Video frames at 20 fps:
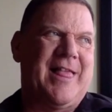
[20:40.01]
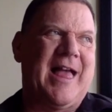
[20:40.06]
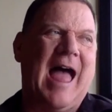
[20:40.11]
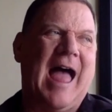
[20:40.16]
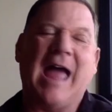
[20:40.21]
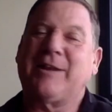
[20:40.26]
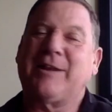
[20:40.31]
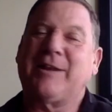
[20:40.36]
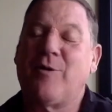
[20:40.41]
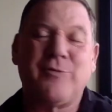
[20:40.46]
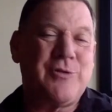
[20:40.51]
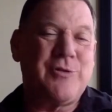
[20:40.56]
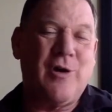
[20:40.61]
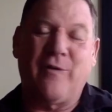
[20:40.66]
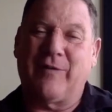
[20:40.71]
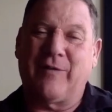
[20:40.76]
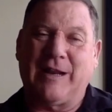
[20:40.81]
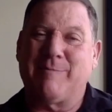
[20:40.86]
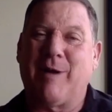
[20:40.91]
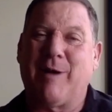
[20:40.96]
I don't know
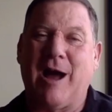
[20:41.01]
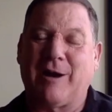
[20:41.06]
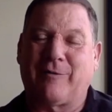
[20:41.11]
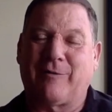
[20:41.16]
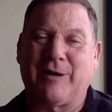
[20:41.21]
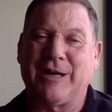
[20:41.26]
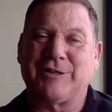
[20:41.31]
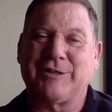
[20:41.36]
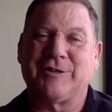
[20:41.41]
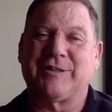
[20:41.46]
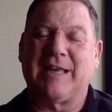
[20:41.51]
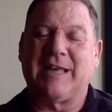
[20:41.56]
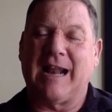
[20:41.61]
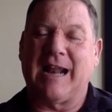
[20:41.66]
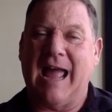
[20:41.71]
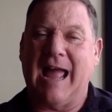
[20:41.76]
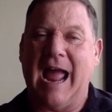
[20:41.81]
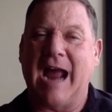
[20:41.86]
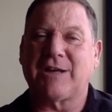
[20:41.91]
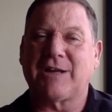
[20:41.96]
of any moderations
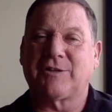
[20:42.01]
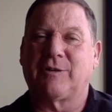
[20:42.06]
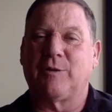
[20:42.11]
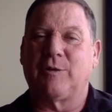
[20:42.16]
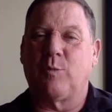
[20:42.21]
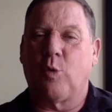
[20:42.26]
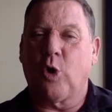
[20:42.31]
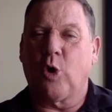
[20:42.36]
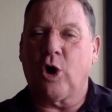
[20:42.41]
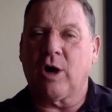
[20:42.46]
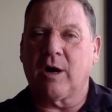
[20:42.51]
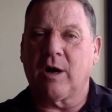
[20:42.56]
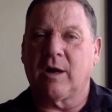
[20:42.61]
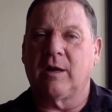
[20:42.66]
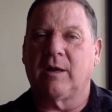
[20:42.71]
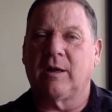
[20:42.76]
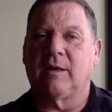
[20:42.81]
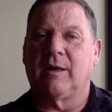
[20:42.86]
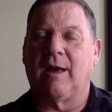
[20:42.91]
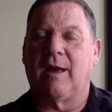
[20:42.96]
that actually work.
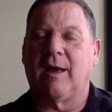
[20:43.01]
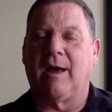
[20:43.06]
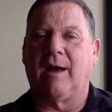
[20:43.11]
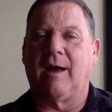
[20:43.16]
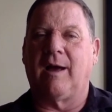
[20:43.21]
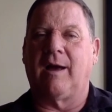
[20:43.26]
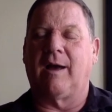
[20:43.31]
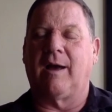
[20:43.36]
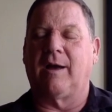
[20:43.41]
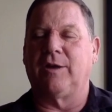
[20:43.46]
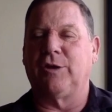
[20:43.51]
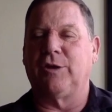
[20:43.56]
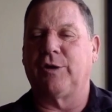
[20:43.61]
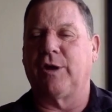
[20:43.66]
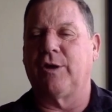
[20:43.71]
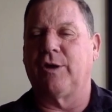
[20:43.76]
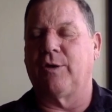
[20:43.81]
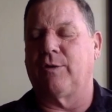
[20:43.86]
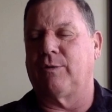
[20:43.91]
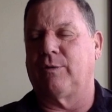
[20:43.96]
Uh, you
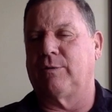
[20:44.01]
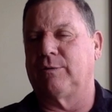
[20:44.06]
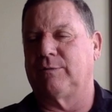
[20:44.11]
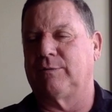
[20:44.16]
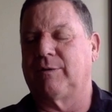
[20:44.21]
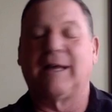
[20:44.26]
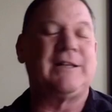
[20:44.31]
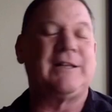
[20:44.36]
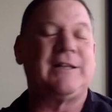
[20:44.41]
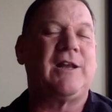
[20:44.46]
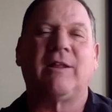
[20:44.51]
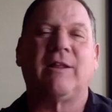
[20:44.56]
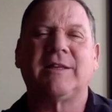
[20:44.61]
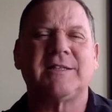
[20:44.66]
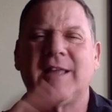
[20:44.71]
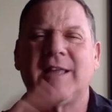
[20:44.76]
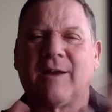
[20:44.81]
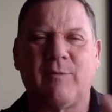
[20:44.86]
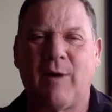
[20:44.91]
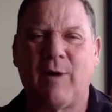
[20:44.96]
go, well, no,
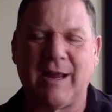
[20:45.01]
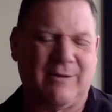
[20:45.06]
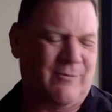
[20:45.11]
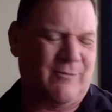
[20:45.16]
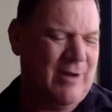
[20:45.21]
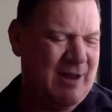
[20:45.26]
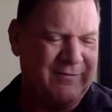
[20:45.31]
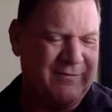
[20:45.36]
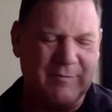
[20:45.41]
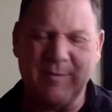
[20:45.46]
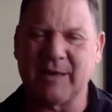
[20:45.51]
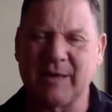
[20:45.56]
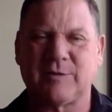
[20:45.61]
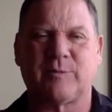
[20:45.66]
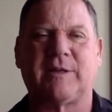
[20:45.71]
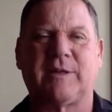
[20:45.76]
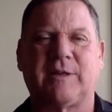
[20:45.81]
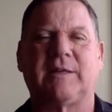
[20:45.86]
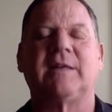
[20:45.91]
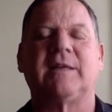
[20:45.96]
that's not why. Why even mess
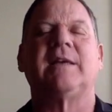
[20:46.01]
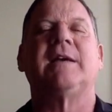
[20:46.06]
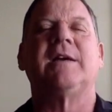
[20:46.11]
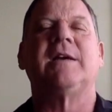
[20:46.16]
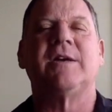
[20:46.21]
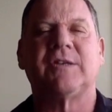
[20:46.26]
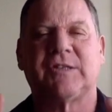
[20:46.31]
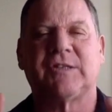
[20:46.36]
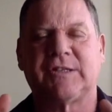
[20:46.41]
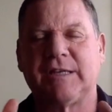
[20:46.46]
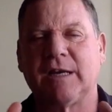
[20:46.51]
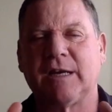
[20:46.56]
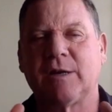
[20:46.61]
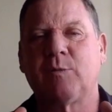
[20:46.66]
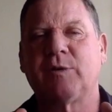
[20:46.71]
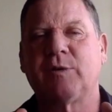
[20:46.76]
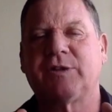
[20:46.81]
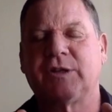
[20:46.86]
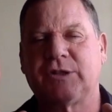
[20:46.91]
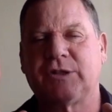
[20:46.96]
with it?
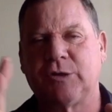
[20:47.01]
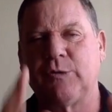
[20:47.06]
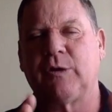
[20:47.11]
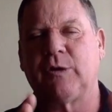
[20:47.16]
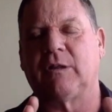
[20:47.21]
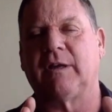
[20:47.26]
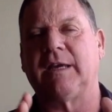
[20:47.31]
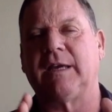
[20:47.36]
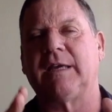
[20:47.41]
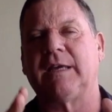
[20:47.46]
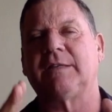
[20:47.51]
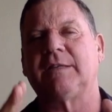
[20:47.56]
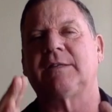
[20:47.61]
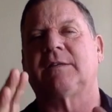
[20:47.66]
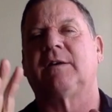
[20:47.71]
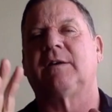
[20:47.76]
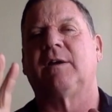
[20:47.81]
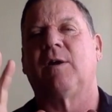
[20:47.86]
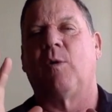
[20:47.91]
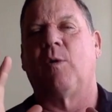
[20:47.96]
Stick with the two
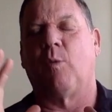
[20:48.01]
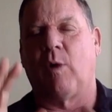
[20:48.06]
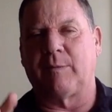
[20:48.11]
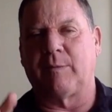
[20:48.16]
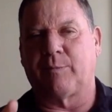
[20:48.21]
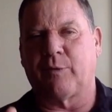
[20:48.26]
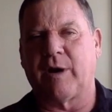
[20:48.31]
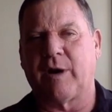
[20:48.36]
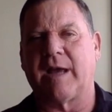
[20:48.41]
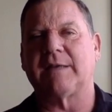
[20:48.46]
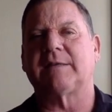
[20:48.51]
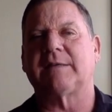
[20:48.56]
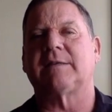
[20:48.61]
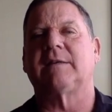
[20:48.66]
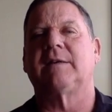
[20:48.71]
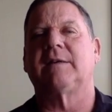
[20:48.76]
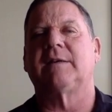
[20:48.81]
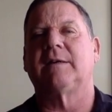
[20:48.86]
cleans, one press,